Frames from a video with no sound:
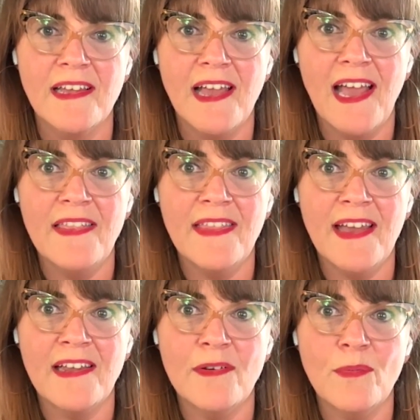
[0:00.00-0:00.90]
and
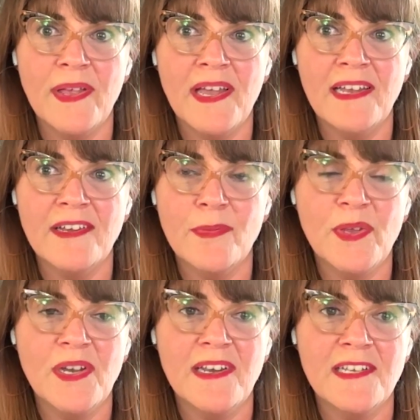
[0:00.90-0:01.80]
that we had
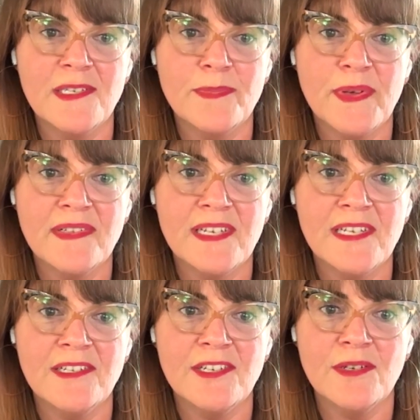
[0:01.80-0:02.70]
communities built
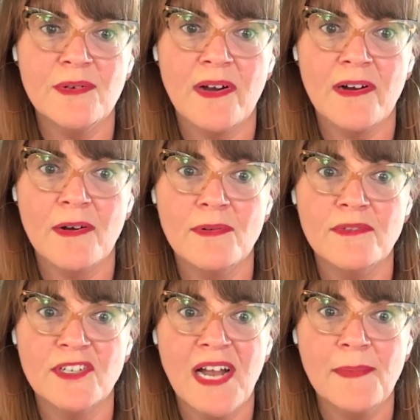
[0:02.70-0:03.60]
into our
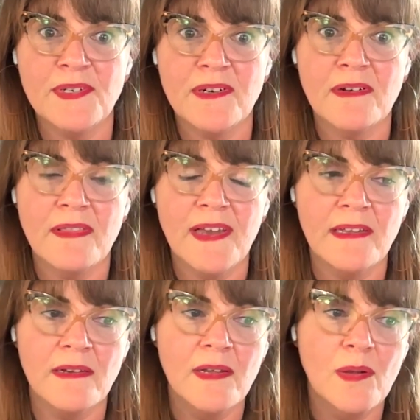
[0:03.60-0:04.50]
own chapter
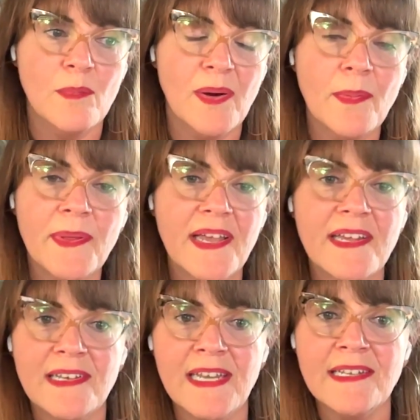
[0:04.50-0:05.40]
that probably
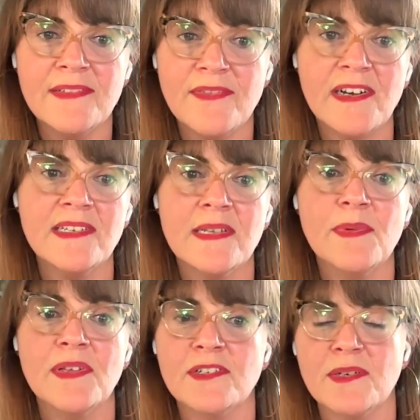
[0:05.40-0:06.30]
had needs very
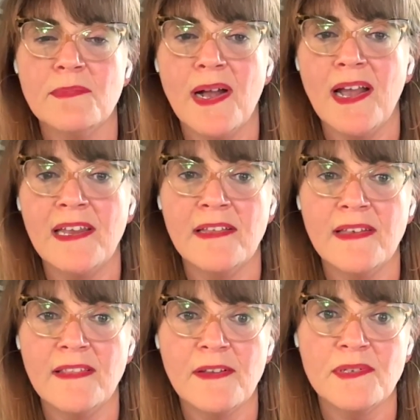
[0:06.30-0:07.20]
similar to mine, and
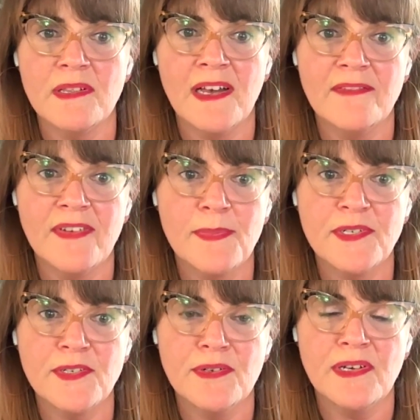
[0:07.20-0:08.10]
that there was a lot of
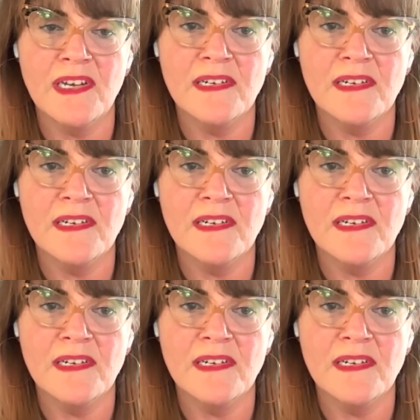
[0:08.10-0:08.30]
opportunity